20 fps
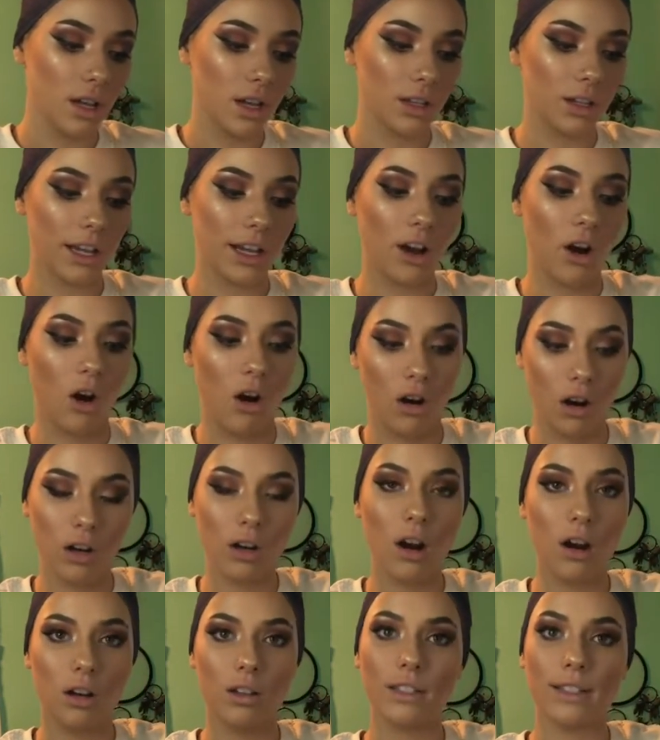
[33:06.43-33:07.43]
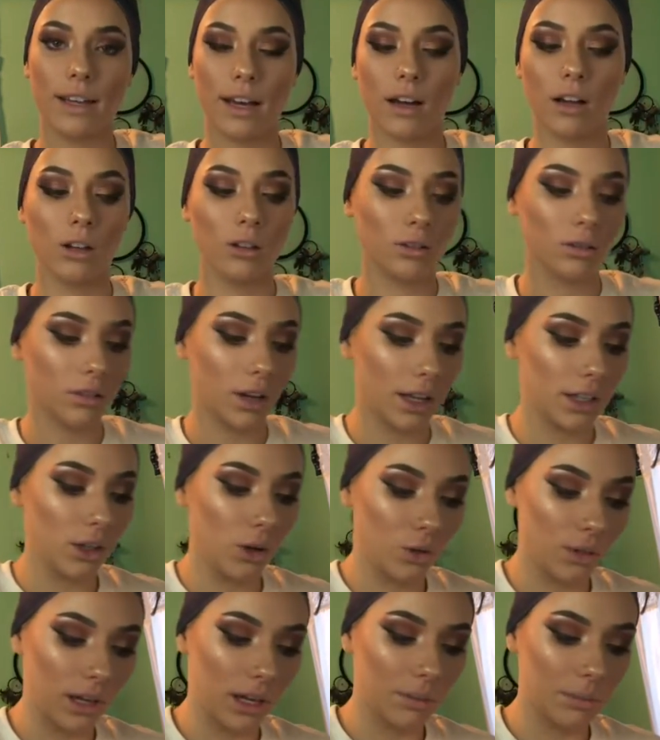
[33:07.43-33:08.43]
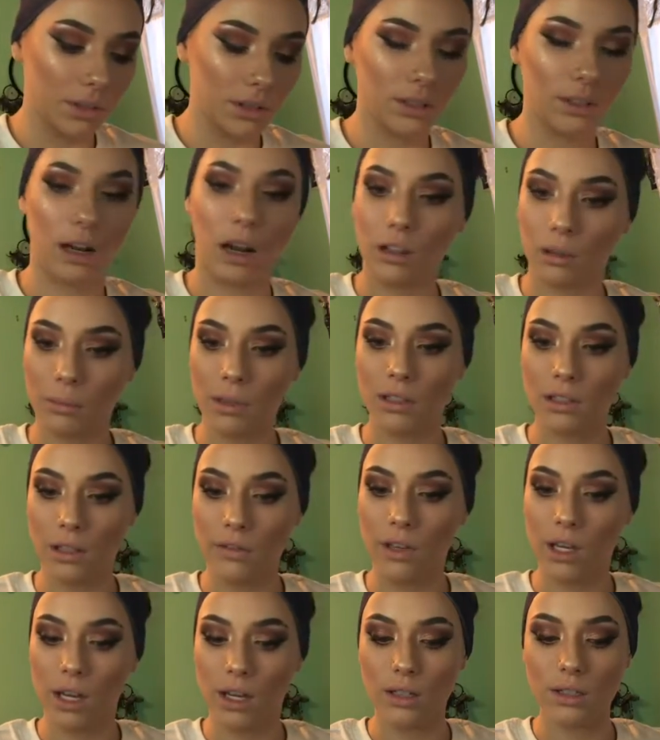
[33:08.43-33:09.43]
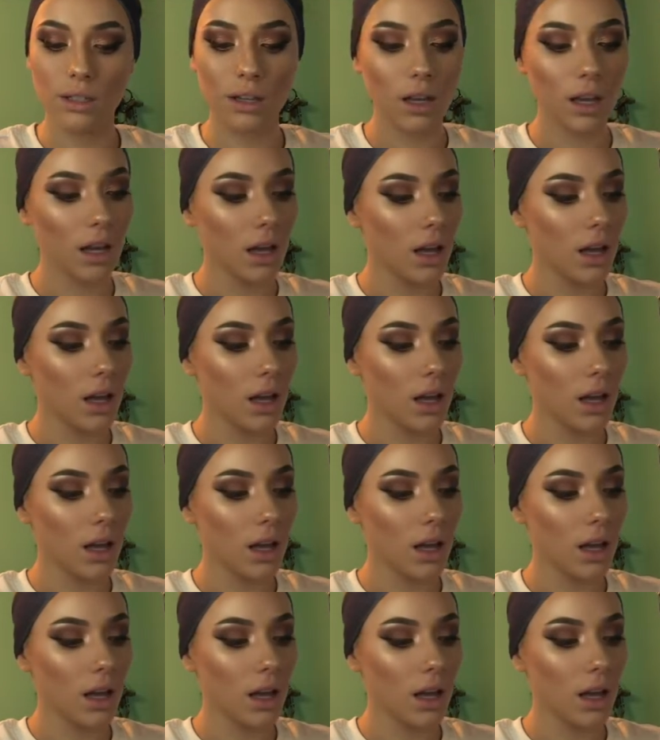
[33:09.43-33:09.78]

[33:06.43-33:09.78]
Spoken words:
They are Ardell. I know that because I got them at CVS.